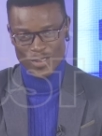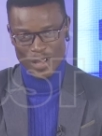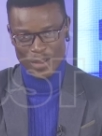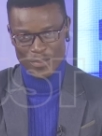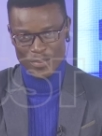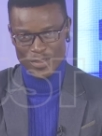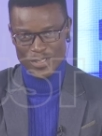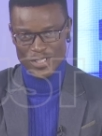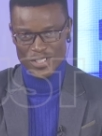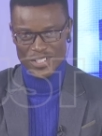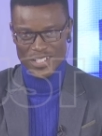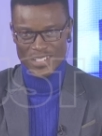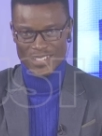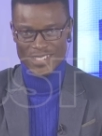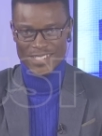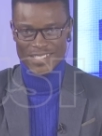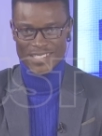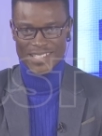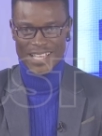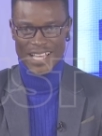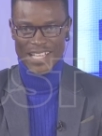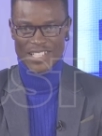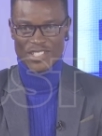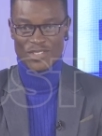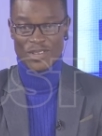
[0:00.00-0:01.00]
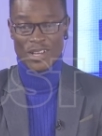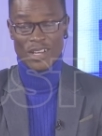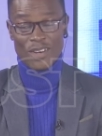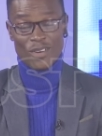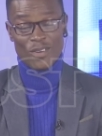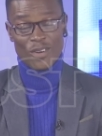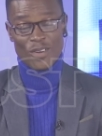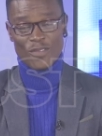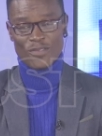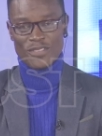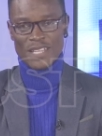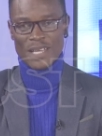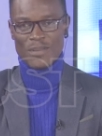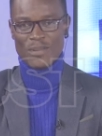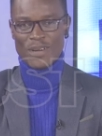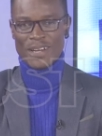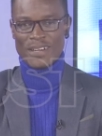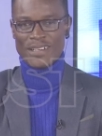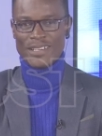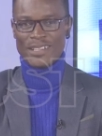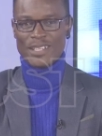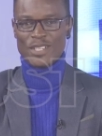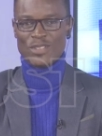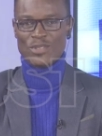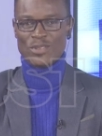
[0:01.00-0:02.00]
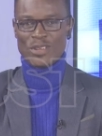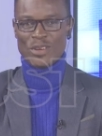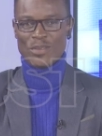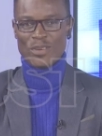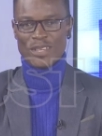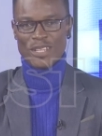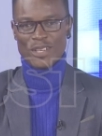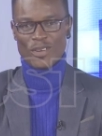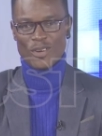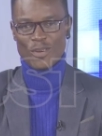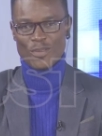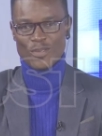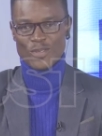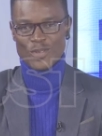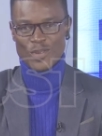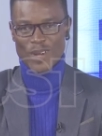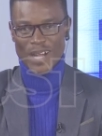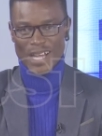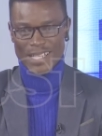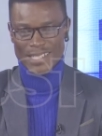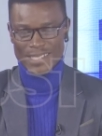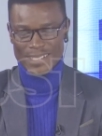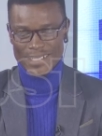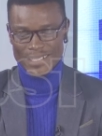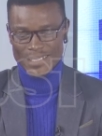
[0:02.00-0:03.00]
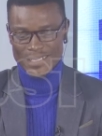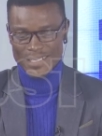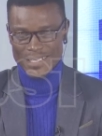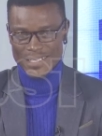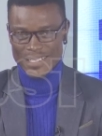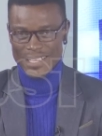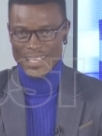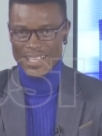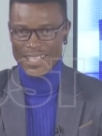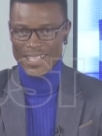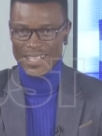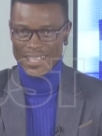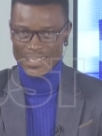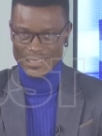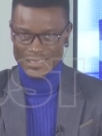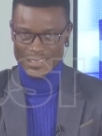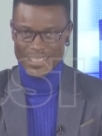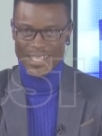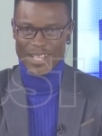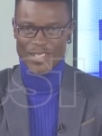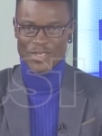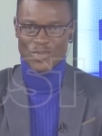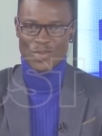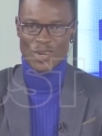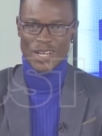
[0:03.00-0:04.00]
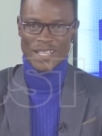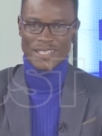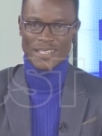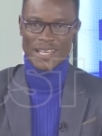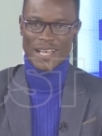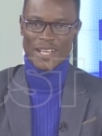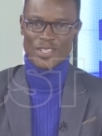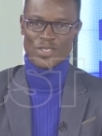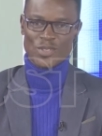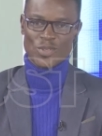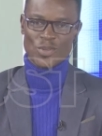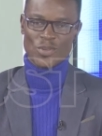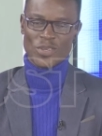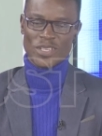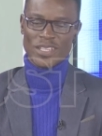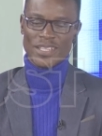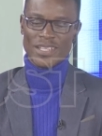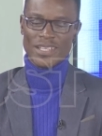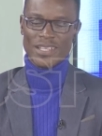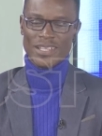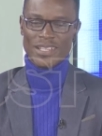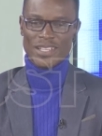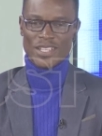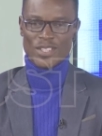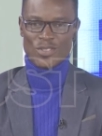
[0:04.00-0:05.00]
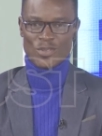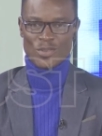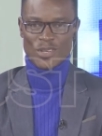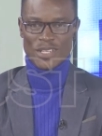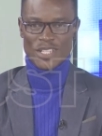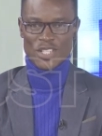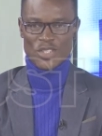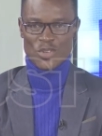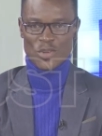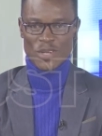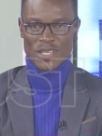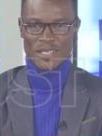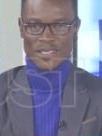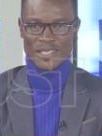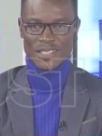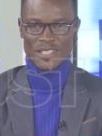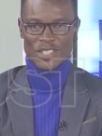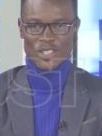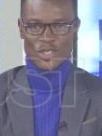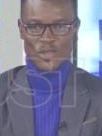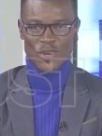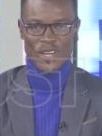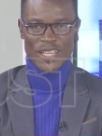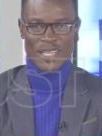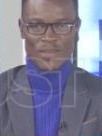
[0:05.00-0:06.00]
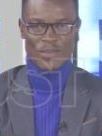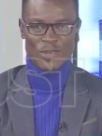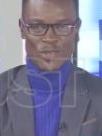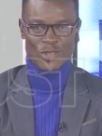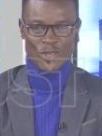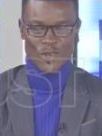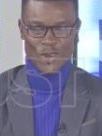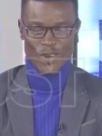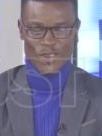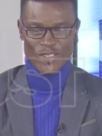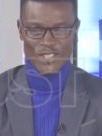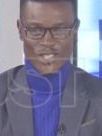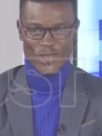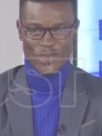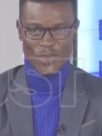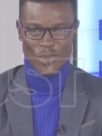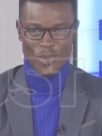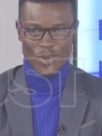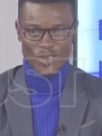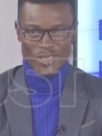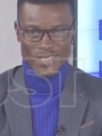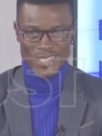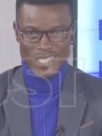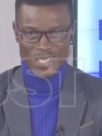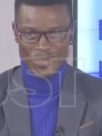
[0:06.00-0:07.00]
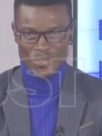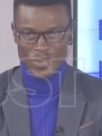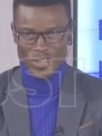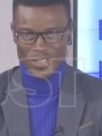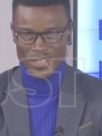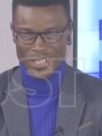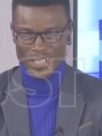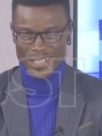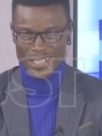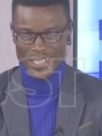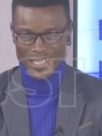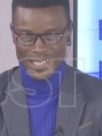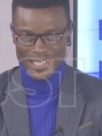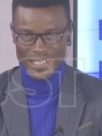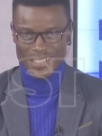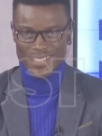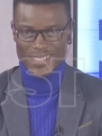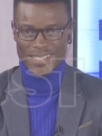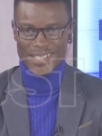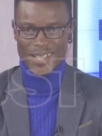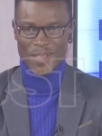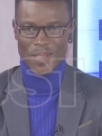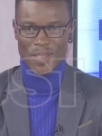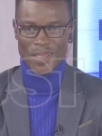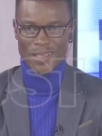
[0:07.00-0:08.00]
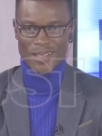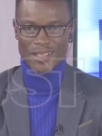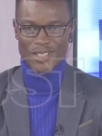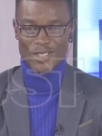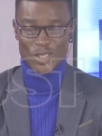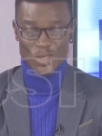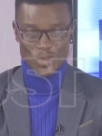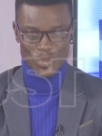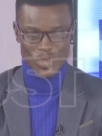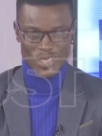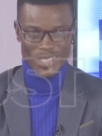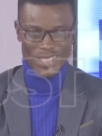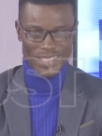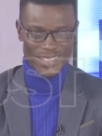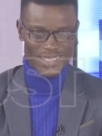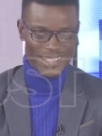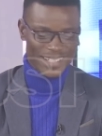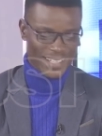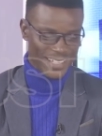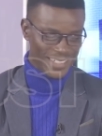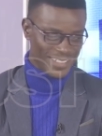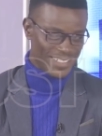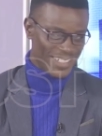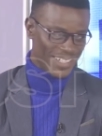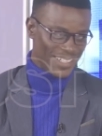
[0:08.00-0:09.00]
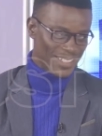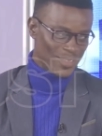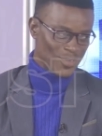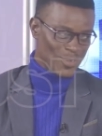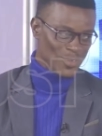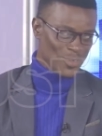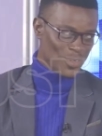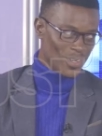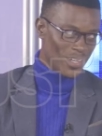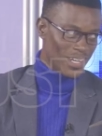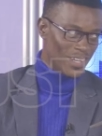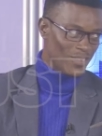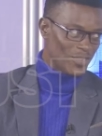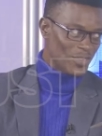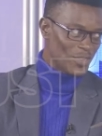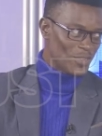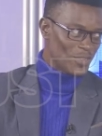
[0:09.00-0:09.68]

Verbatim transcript: to appreciate this Nigeria. A lot of them are really doing it when it comes to athletics, and that's why that story is really trending. Joining me to talk sport this morning is Joel Ajayi. Good to have